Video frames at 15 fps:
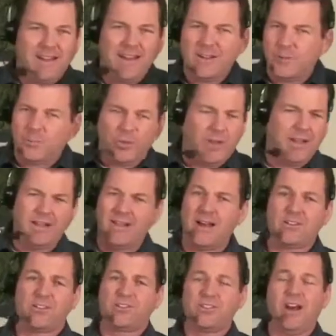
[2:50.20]
could play a
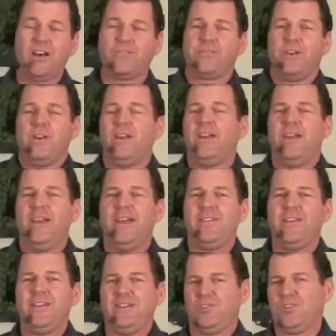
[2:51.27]
lot of stuff. And
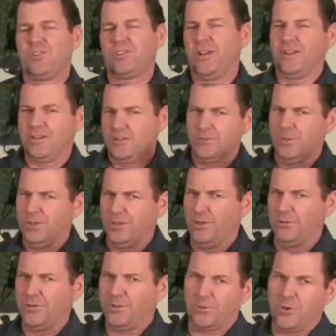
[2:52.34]
then he's just like, there's really
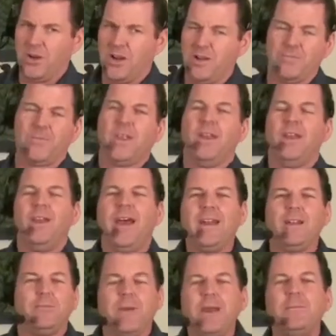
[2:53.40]
only 3. And
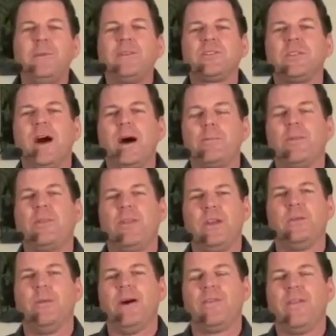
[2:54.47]
it made me stop and think
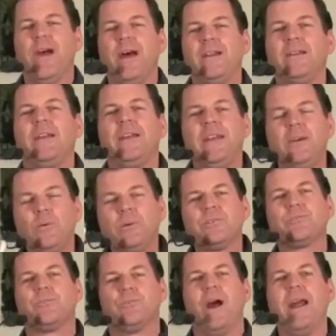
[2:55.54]
about that. He
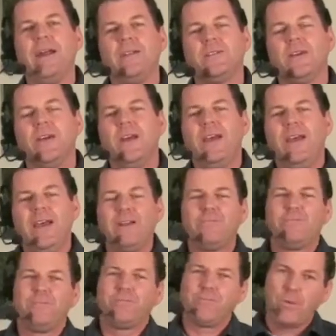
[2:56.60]
was right. And
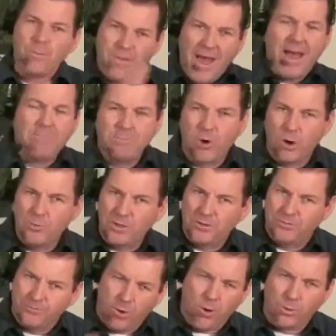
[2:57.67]
from that moment
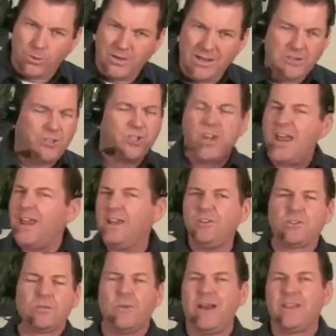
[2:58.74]
forward, it
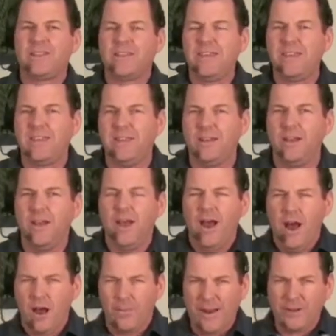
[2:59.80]
changed my thinking
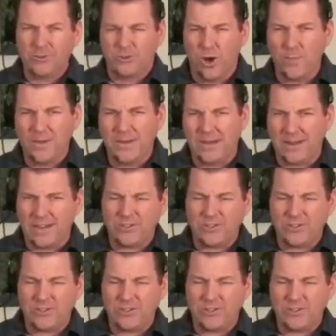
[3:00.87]
about drumming. And